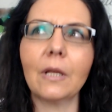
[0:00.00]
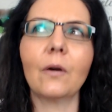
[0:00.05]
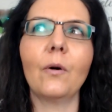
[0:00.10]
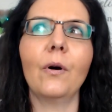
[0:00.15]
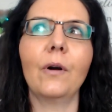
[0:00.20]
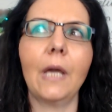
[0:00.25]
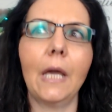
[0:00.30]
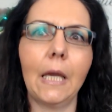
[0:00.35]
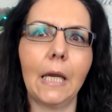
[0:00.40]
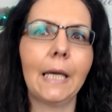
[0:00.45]
Like,
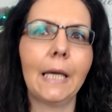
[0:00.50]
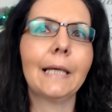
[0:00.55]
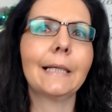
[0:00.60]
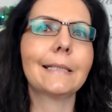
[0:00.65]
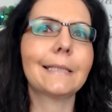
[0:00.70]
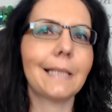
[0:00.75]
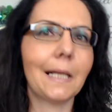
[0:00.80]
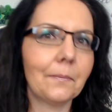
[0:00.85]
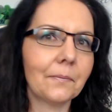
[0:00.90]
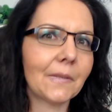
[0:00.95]
okay,
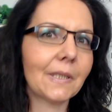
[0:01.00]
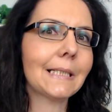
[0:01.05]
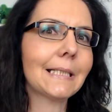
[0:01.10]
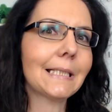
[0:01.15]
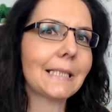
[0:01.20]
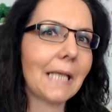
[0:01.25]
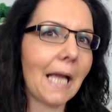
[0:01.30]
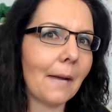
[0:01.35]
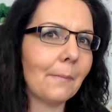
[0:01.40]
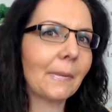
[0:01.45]
something
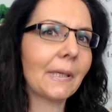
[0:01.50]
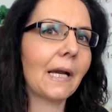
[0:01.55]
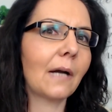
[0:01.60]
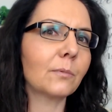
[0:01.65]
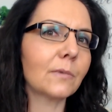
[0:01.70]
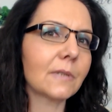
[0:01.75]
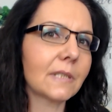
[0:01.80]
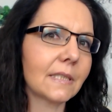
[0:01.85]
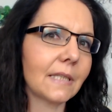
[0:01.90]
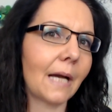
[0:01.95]
is coming.
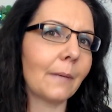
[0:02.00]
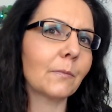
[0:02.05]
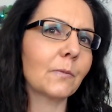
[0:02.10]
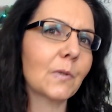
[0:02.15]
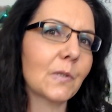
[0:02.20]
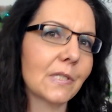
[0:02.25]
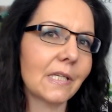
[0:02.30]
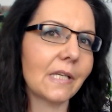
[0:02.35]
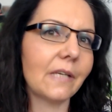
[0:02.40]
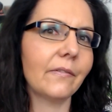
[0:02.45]
I'm
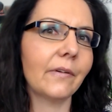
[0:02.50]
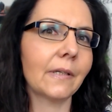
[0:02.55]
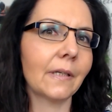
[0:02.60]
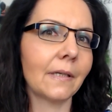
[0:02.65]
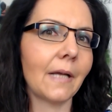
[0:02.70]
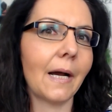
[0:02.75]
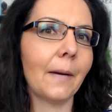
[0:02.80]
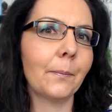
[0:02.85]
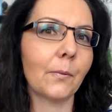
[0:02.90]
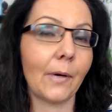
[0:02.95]
receiving
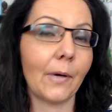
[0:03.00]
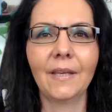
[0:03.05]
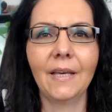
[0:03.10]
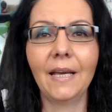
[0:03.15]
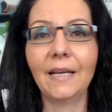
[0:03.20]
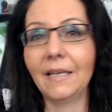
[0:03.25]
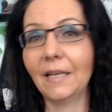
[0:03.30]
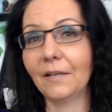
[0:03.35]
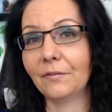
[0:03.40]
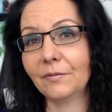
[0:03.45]
an upgrade.
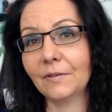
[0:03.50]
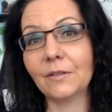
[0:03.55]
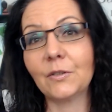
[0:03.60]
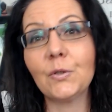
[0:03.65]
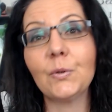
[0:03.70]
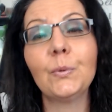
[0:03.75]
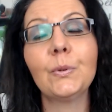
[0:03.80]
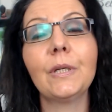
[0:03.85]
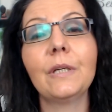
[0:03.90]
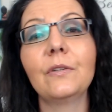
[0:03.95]
And definitely
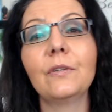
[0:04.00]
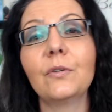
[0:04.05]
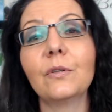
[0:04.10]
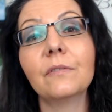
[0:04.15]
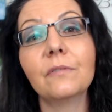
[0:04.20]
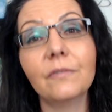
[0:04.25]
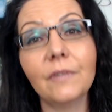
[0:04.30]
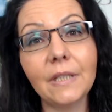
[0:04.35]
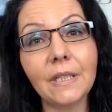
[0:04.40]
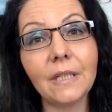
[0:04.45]
tune into the
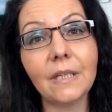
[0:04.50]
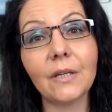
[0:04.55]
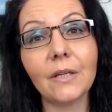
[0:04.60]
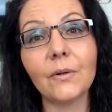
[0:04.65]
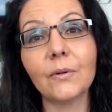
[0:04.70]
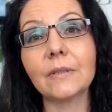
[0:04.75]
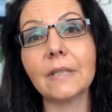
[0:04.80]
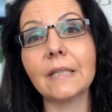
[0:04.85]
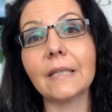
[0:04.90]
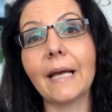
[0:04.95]

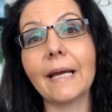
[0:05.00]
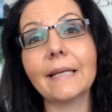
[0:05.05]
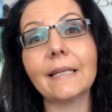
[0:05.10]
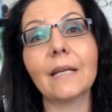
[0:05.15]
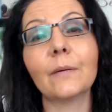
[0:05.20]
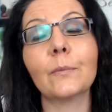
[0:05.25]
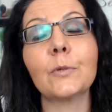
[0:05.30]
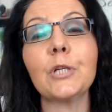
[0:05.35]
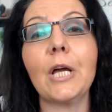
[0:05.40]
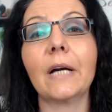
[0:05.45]
video, the light
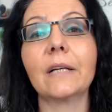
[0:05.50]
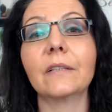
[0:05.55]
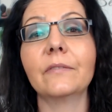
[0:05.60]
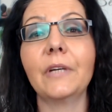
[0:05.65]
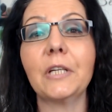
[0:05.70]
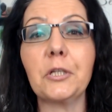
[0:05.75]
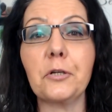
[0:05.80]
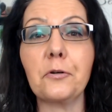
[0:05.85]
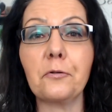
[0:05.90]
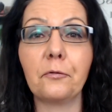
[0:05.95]
language
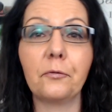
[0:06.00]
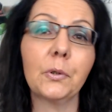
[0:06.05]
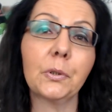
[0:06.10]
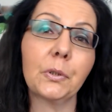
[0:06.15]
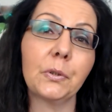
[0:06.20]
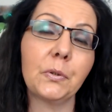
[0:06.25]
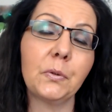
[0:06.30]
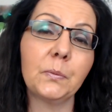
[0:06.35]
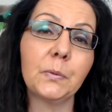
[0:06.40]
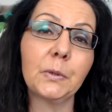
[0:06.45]
activation for
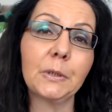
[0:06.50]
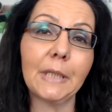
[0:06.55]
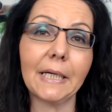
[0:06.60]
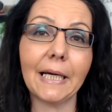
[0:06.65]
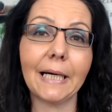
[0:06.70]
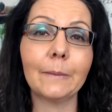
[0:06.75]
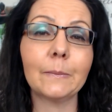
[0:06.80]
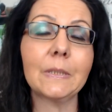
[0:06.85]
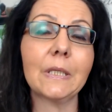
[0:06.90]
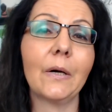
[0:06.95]
the new moon that
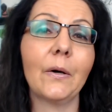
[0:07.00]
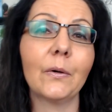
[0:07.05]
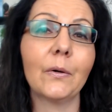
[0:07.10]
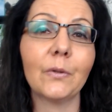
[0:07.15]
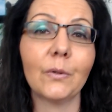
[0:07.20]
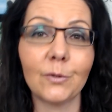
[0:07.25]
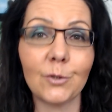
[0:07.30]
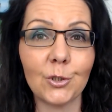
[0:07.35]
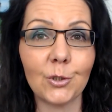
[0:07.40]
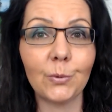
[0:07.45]
comes out
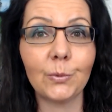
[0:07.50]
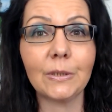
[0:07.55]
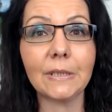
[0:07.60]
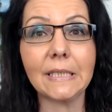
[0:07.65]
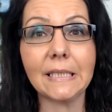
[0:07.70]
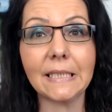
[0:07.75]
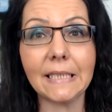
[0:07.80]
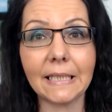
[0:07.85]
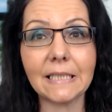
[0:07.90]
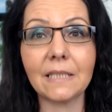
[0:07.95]
on June the
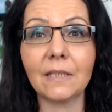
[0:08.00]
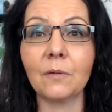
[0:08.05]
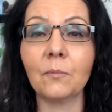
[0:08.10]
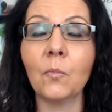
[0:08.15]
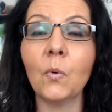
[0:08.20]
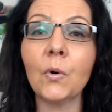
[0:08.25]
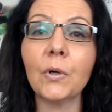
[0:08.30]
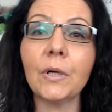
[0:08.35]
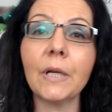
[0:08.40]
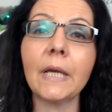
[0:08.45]
6th in the
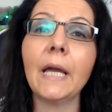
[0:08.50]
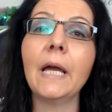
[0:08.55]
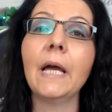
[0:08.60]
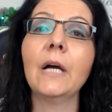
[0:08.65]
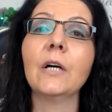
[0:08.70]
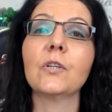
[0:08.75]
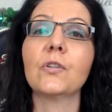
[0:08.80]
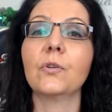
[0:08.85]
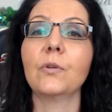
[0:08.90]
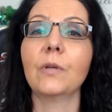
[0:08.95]
morning.
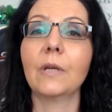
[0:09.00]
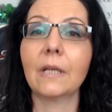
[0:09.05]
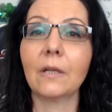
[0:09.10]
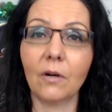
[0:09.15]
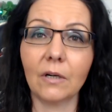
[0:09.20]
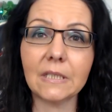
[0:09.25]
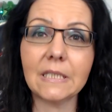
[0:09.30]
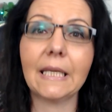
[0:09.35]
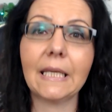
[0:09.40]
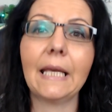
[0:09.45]
So you can
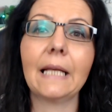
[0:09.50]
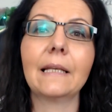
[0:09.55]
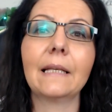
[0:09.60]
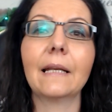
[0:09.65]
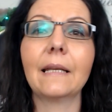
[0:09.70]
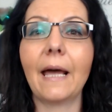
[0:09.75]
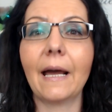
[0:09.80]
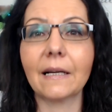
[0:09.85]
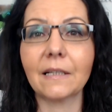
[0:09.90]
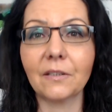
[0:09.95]
also get
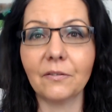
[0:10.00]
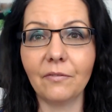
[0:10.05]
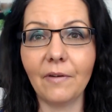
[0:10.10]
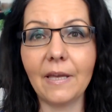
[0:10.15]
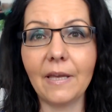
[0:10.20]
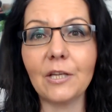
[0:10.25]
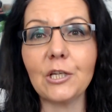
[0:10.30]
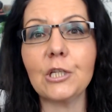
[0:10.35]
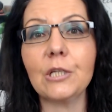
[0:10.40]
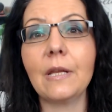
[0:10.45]
that
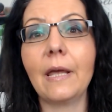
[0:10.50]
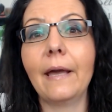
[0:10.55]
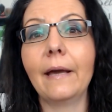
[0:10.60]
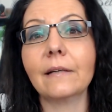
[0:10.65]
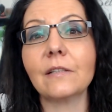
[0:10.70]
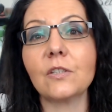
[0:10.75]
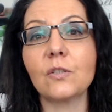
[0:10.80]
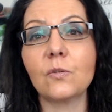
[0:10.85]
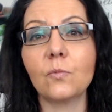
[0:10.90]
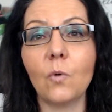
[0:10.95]
activation
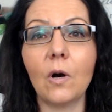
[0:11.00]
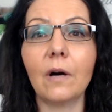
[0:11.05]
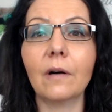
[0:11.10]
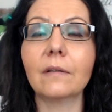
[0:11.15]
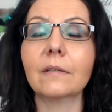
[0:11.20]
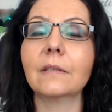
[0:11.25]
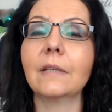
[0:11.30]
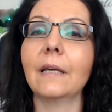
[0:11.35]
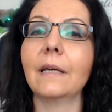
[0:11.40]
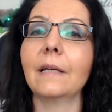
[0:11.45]
as
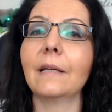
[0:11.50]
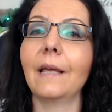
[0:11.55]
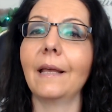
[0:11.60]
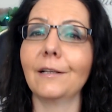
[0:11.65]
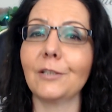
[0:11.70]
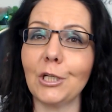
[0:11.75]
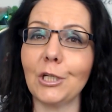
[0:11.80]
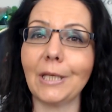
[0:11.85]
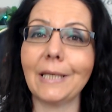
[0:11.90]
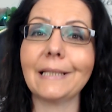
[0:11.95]
well, that
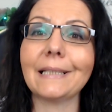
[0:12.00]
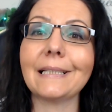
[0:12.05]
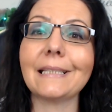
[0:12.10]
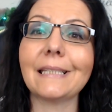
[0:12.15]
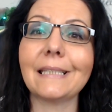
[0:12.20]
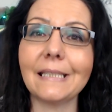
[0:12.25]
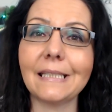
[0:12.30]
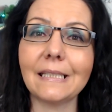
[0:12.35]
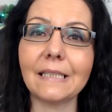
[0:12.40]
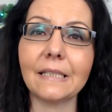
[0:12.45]
energetic
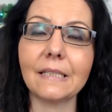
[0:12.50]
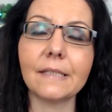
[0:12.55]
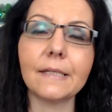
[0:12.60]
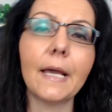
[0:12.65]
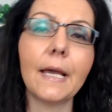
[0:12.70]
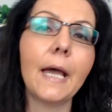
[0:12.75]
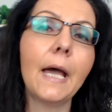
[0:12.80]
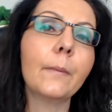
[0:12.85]
assistance.